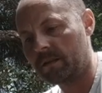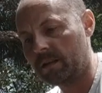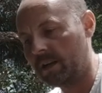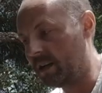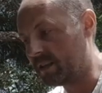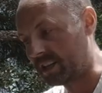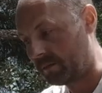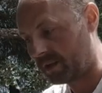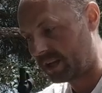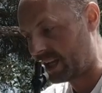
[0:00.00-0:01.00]
Same thing
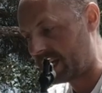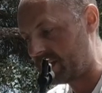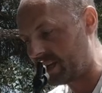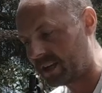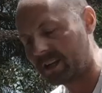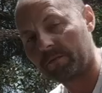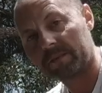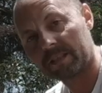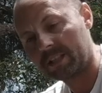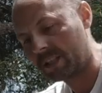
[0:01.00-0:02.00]
again, you can obviously
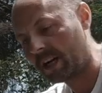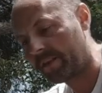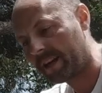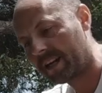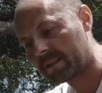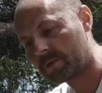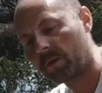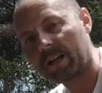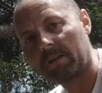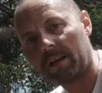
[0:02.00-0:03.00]
cut that to whatever
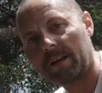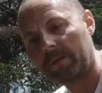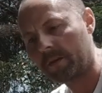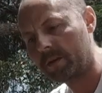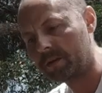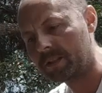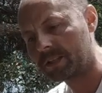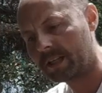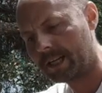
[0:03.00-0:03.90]
length you desire.